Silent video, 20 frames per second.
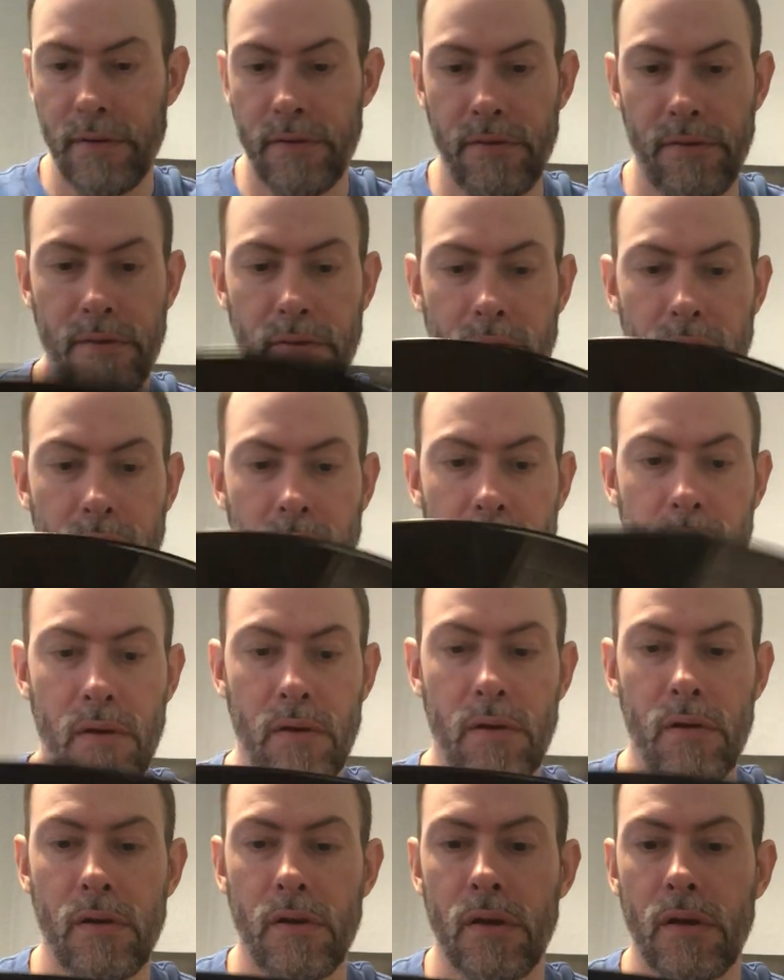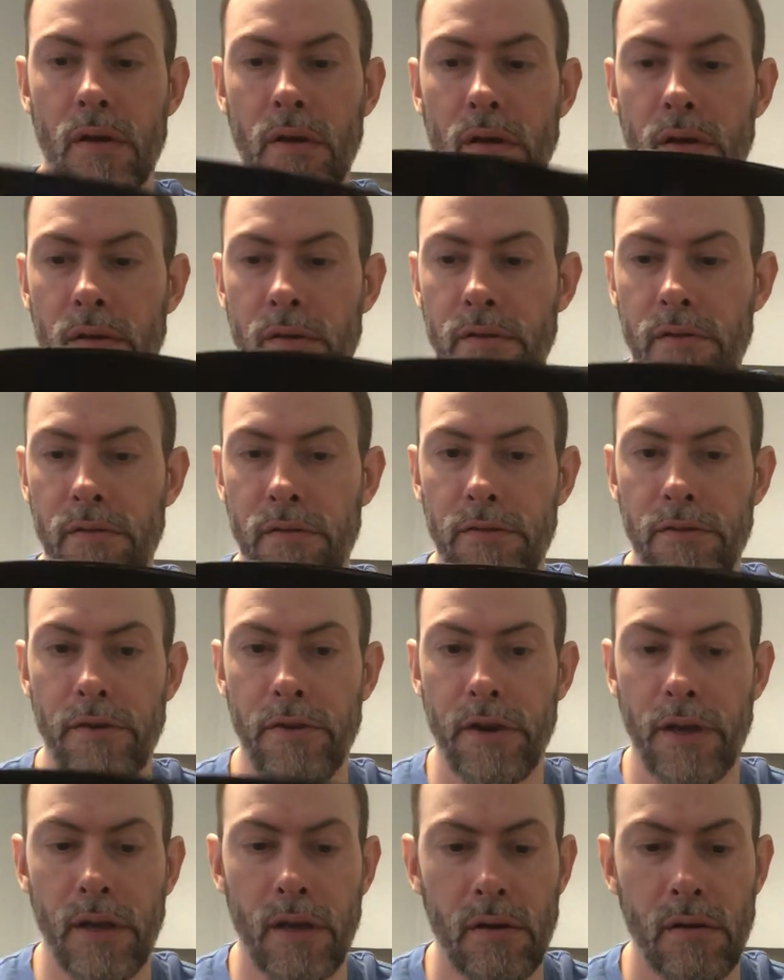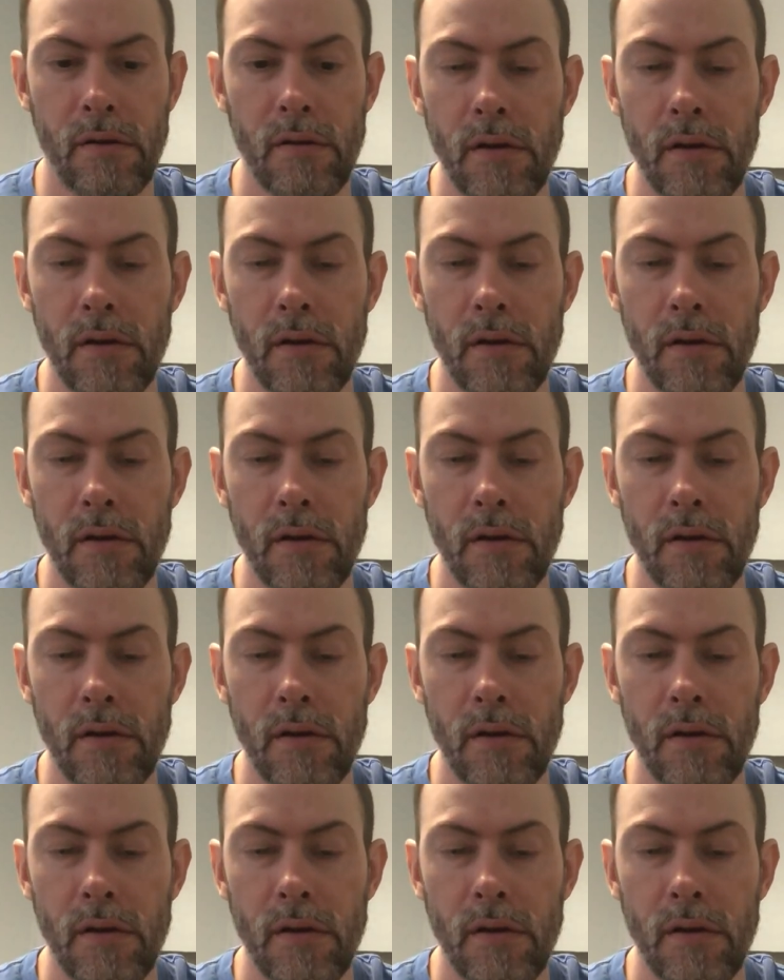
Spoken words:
Here's the... This is dirty.